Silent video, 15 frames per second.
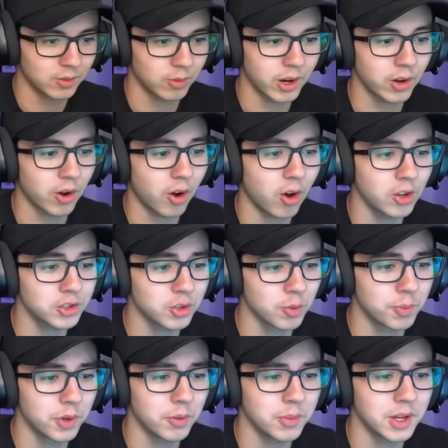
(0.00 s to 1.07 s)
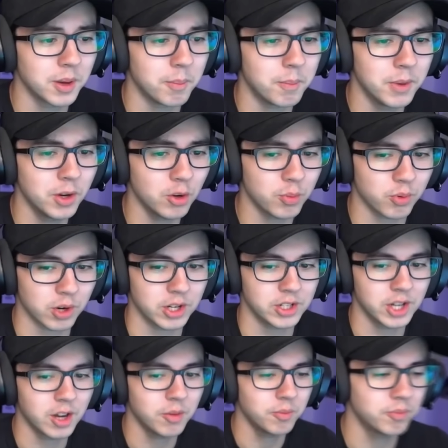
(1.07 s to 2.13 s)
Red also built me a middle bridge.
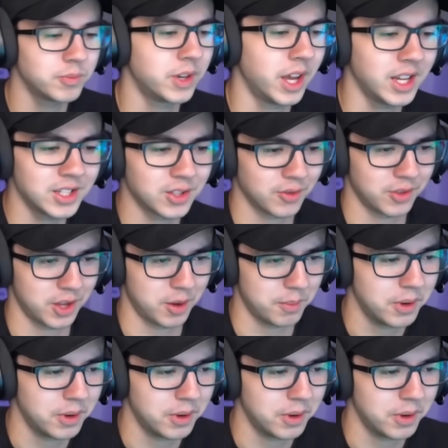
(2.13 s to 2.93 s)
How nice of them.